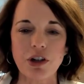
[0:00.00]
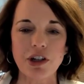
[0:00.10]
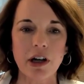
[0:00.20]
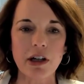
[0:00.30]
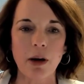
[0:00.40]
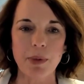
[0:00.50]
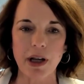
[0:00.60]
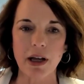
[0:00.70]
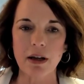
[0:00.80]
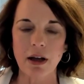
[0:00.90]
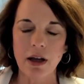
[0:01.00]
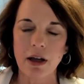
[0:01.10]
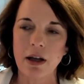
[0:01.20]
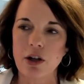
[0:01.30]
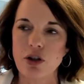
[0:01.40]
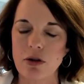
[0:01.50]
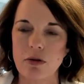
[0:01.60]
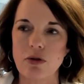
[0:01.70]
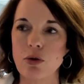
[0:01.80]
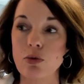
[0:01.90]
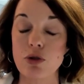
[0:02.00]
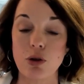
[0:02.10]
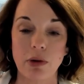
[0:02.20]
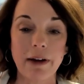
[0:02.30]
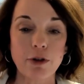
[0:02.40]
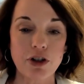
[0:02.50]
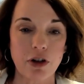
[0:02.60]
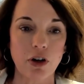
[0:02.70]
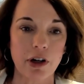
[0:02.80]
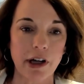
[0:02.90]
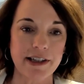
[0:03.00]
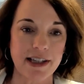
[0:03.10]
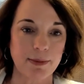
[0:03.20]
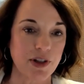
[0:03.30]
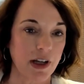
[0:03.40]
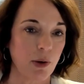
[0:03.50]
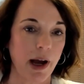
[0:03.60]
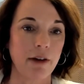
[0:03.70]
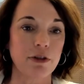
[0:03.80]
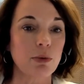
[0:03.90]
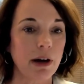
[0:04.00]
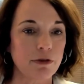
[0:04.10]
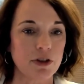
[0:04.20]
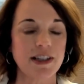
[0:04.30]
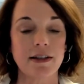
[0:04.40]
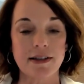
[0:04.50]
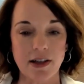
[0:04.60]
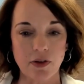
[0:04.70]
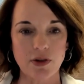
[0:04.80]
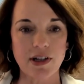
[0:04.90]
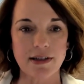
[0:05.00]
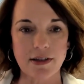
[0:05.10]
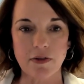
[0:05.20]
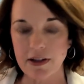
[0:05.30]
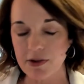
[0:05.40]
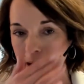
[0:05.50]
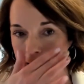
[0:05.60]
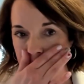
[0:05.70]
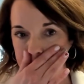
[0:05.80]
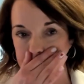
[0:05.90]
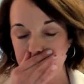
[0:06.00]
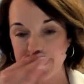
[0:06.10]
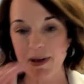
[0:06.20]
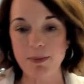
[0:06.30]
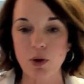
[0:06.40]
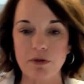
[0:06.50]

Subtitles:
a young company, you leverage the current customers that you have for references and those kinds of things, right? As people are